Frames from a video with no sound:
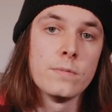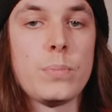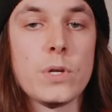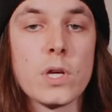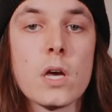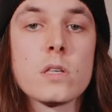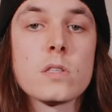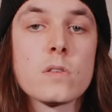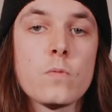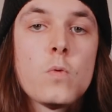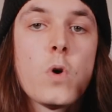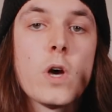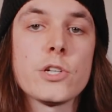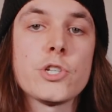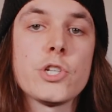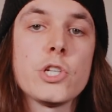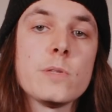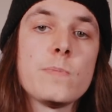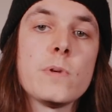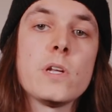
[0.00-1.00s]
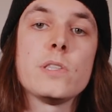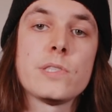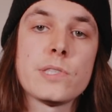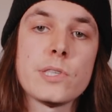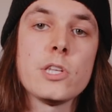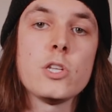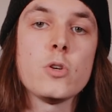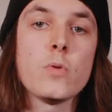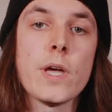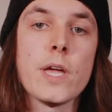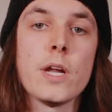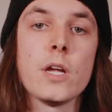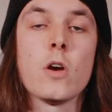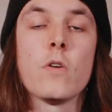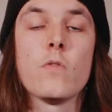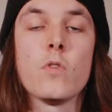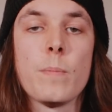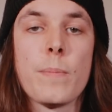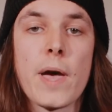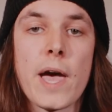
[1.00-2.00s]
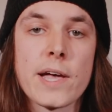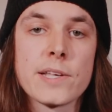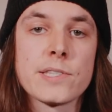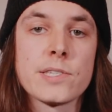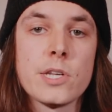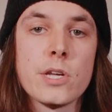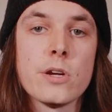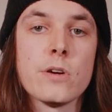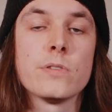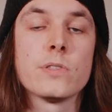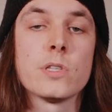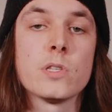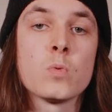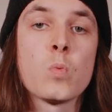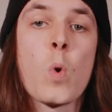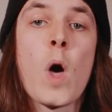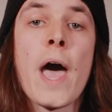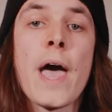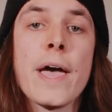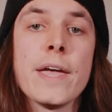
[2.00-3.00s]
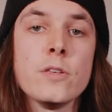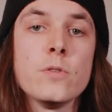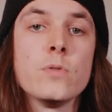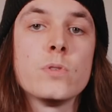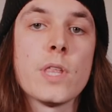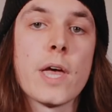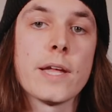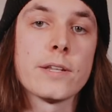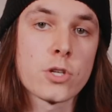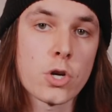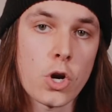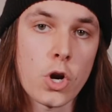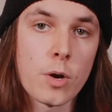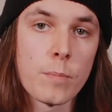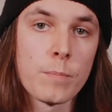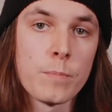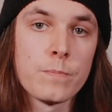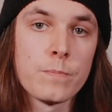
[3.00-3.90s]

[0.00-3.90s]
because of what she's been insinuating over the past years is why I use that term.